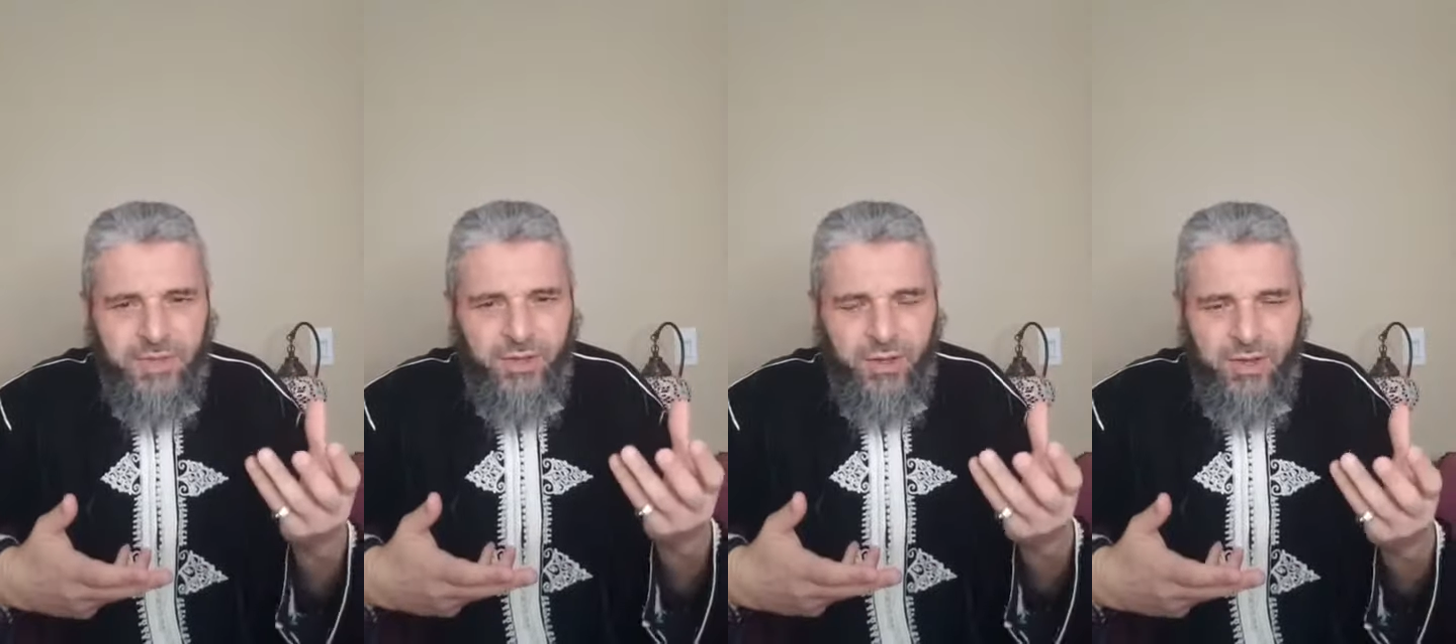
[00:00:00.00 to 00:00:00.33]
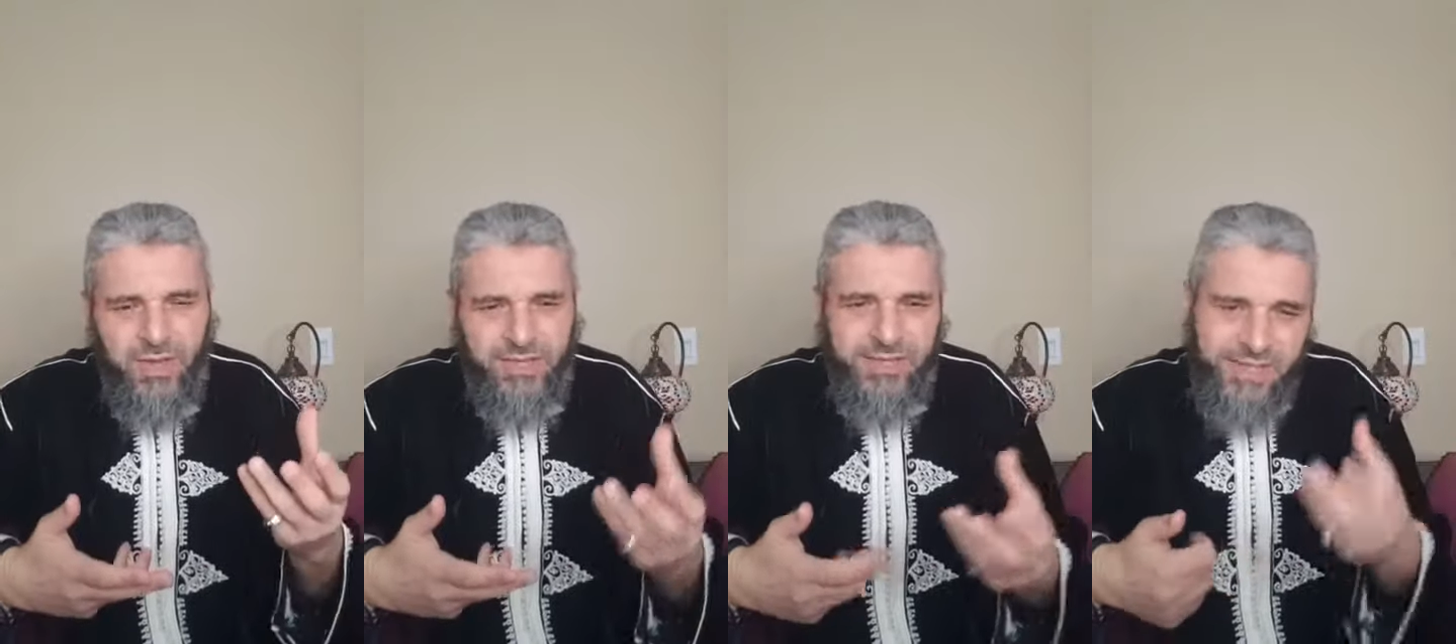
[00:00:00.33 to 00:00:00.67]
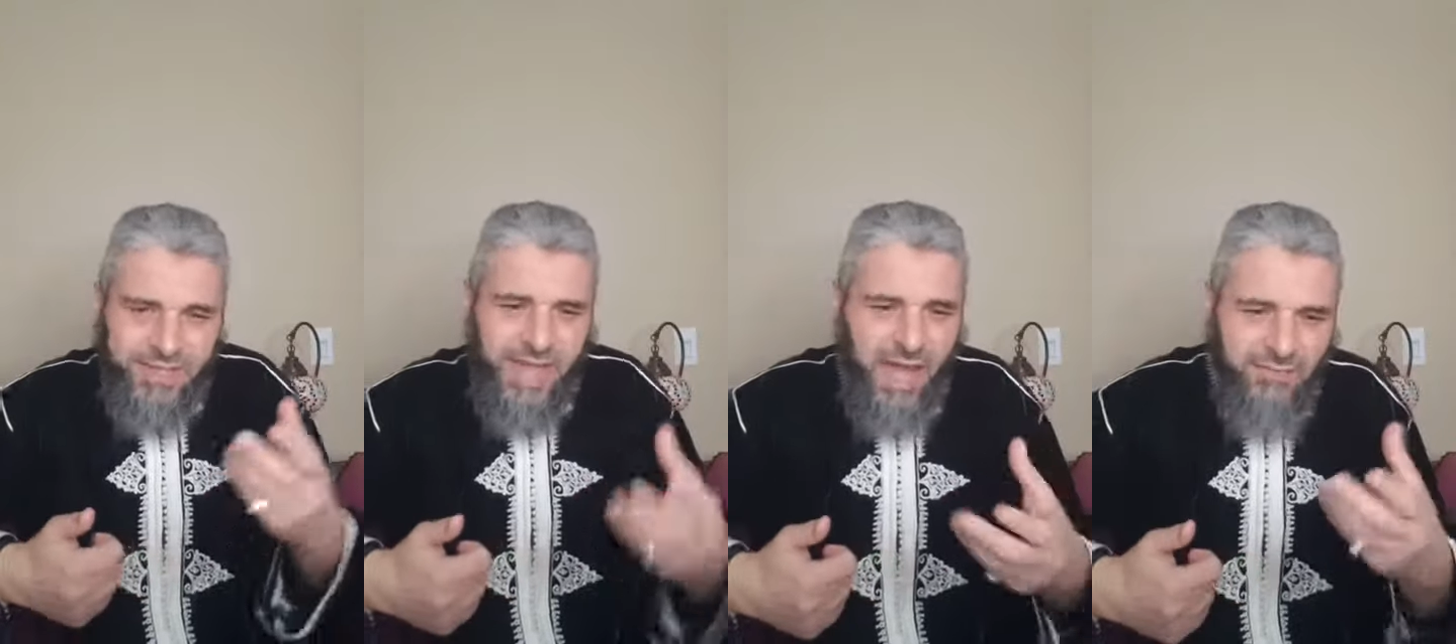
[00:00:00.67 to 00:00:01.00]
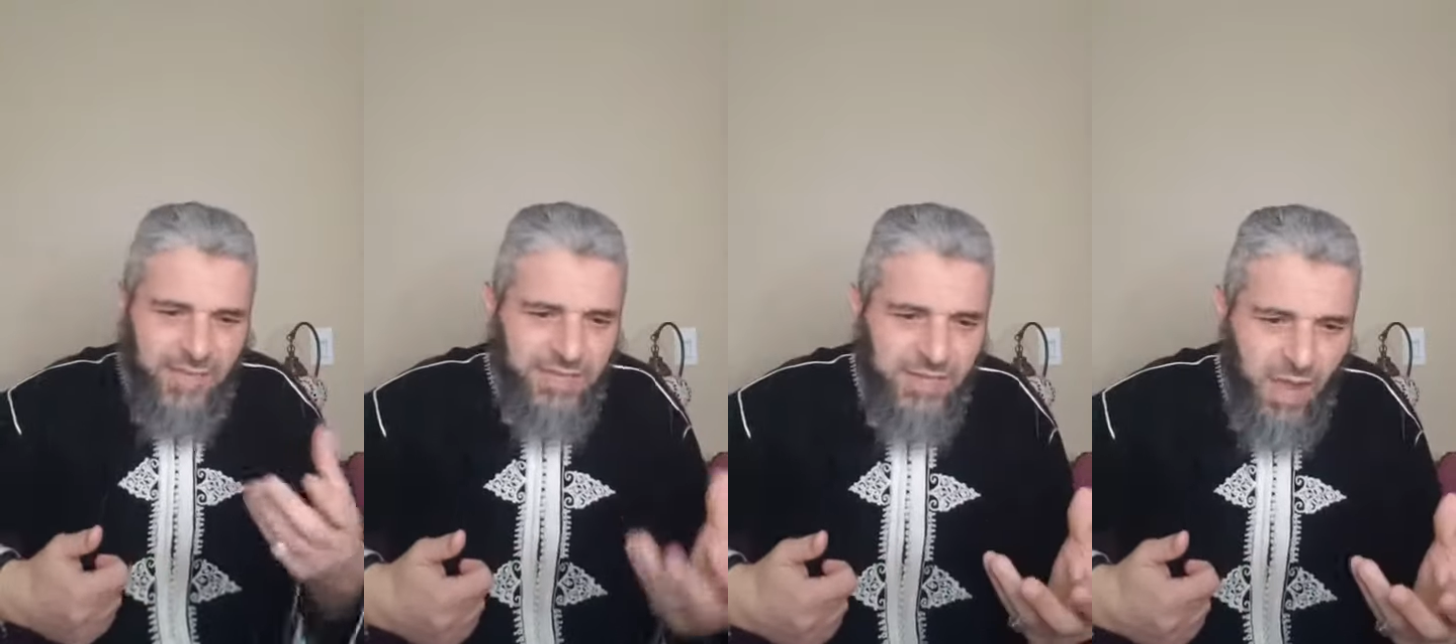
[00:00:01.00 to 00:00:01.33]
Did he have
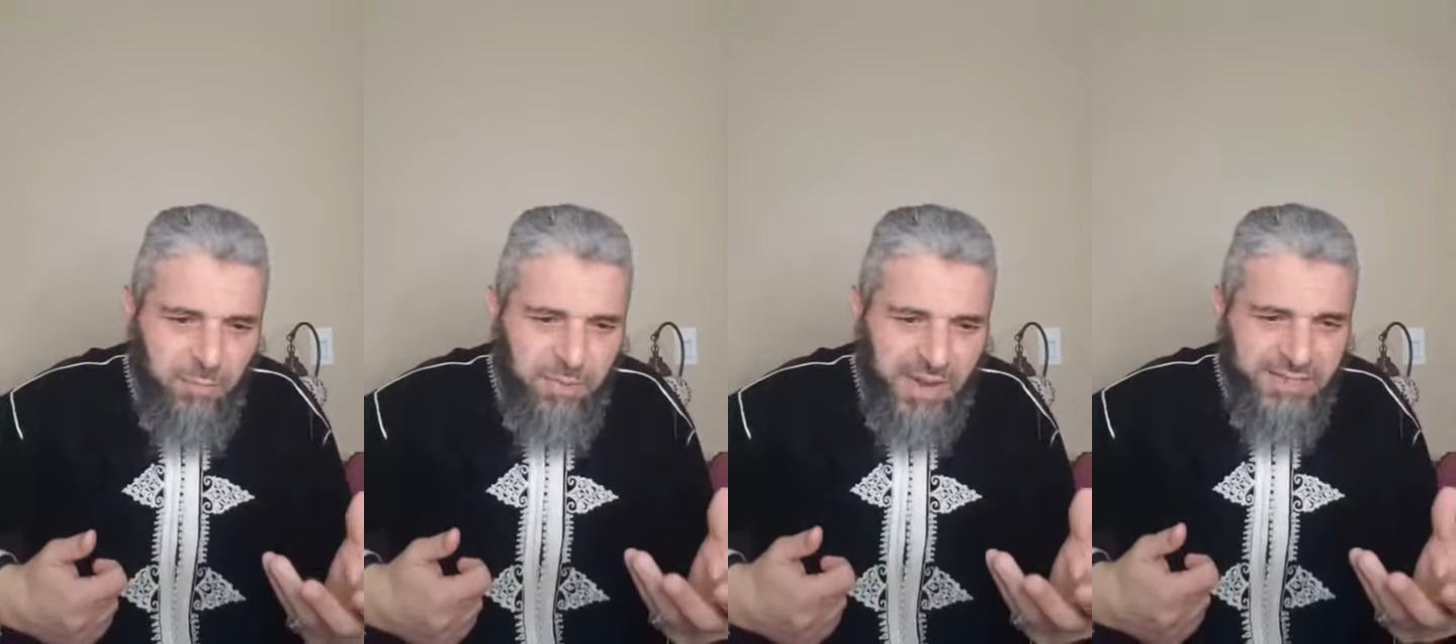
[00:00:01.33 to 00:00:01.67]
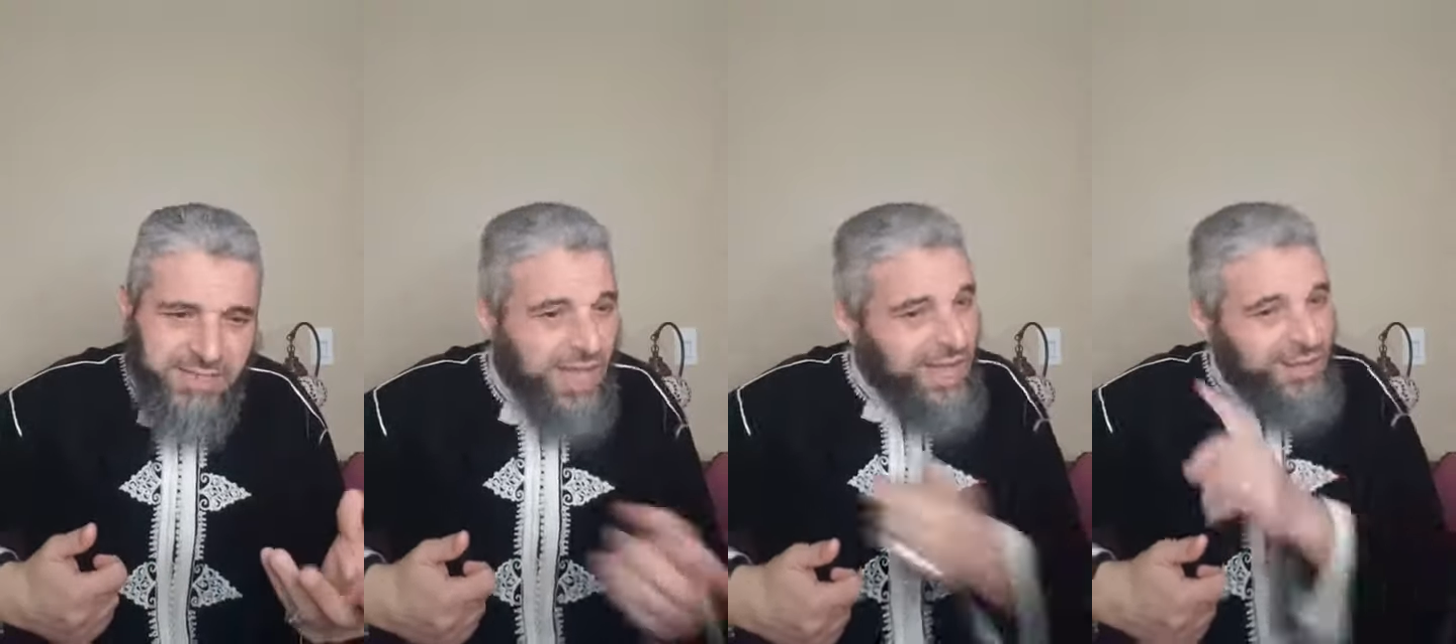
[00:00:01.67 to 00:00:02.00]
that complex?